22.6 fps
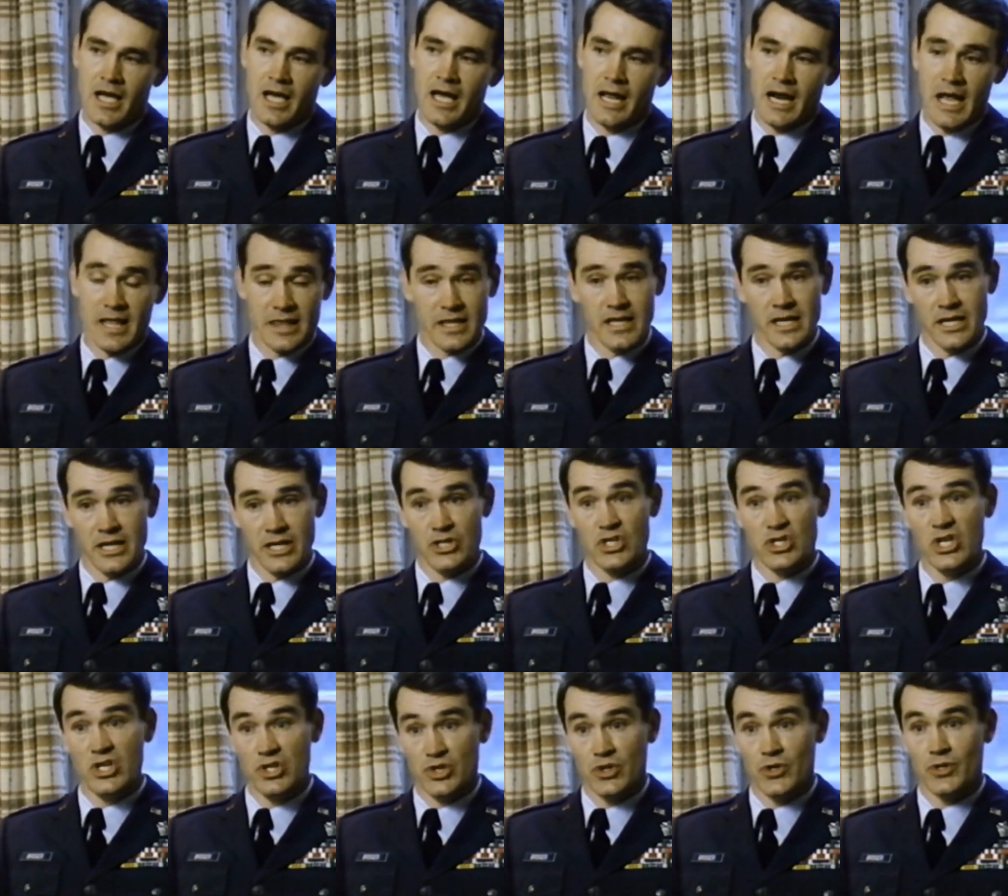And I think
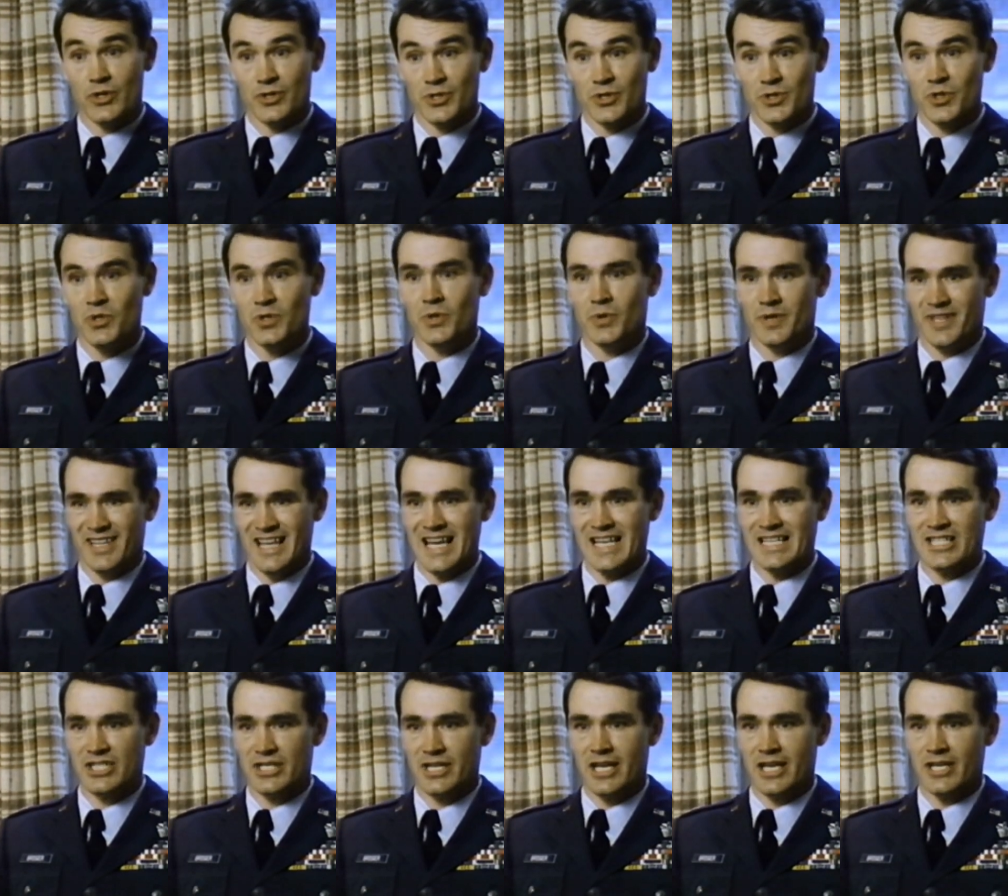it's easier to do in
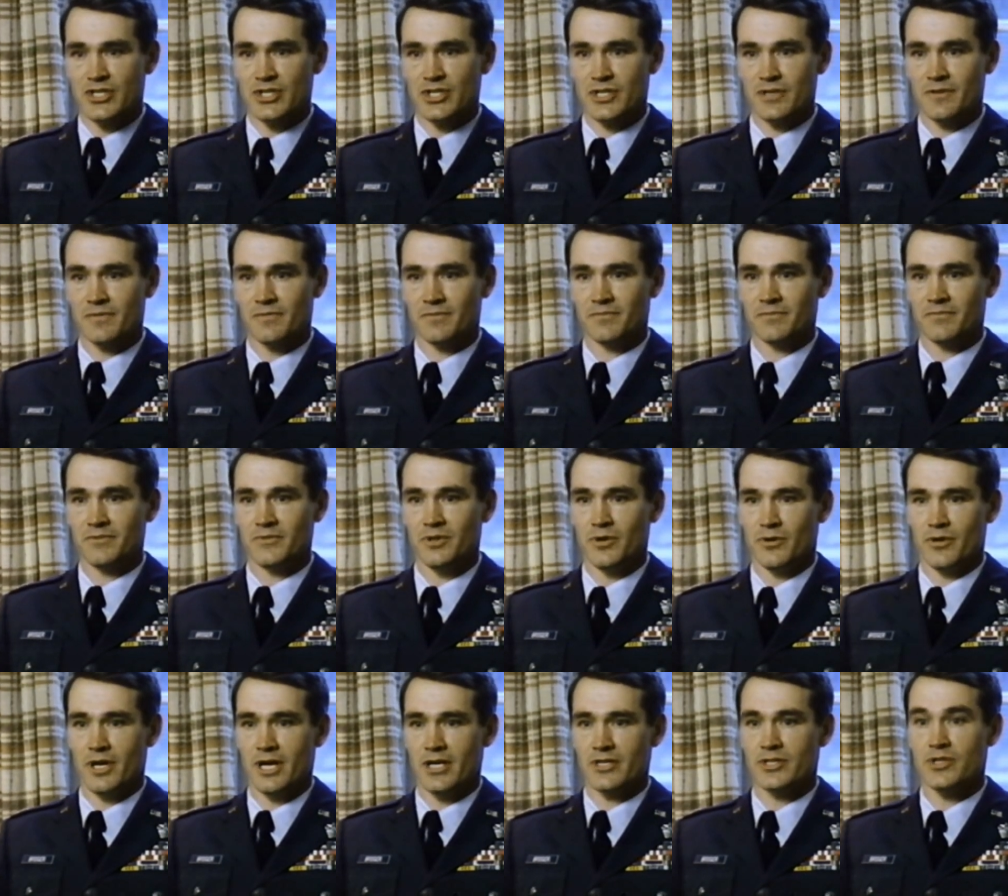that sense.
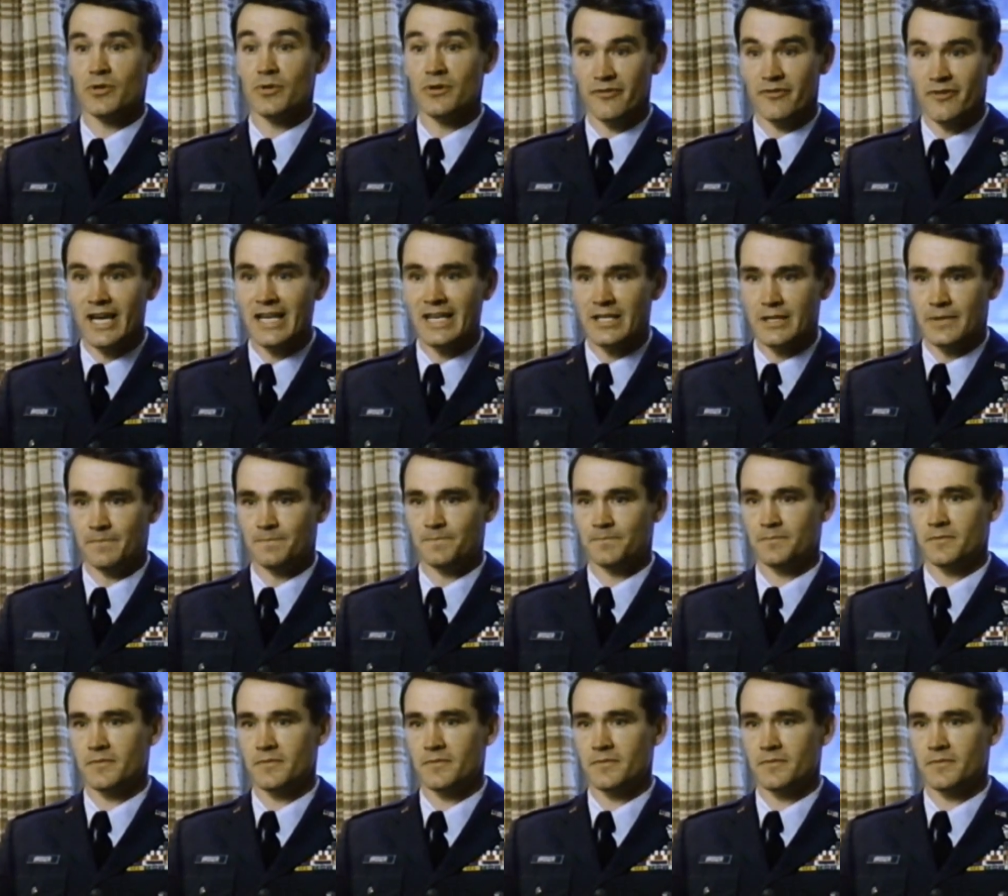You're not so affected.